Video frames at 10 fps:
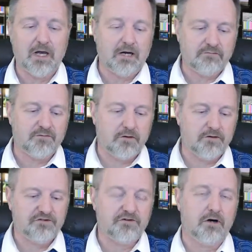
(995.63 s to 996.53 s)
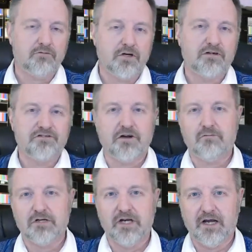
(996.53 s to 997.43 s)
I refer to Star Trek
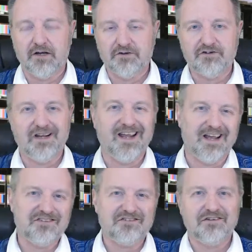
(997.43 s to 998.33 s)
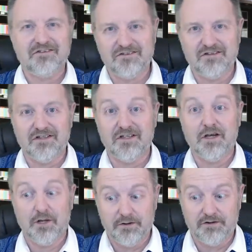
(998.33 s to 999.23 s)
Discovery as
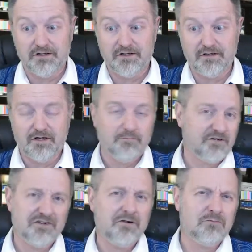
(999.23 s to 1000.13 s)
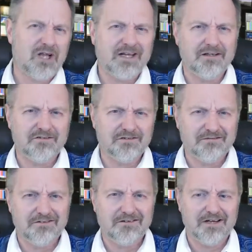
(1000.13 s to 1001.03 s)
STD. Because I don't like it.
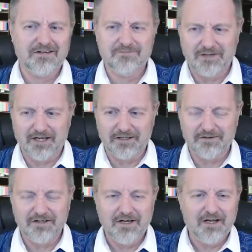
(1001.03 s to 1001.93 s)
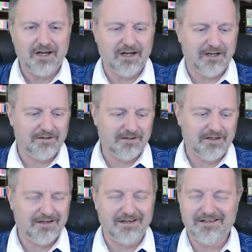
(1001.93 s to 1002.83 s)
I don't like it. And
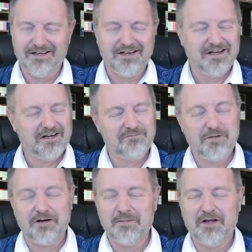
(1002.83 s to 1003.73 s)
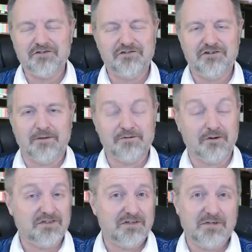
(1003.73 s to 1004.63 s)
hey, if
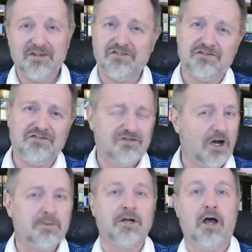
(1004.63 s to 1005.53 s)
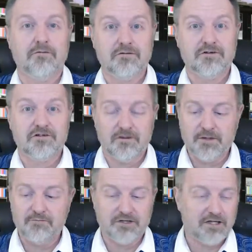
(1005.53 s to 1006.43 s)
CBS is dumb enough to come
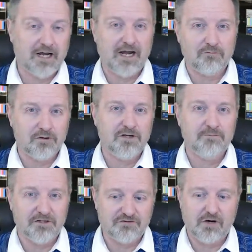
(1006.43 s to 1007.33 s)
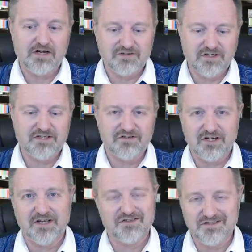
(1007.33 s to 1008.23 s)
up with an acronym that translates
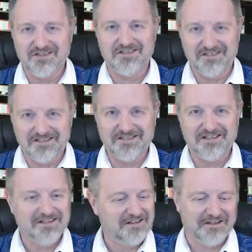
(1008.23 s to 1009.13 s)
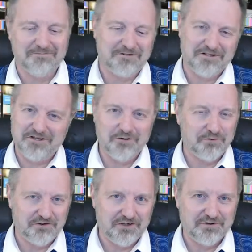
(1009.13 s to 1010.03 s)
to STD, I'm going to
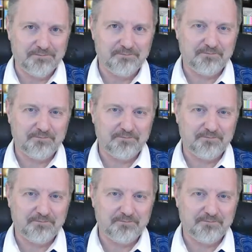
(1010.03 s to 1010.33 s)
use it.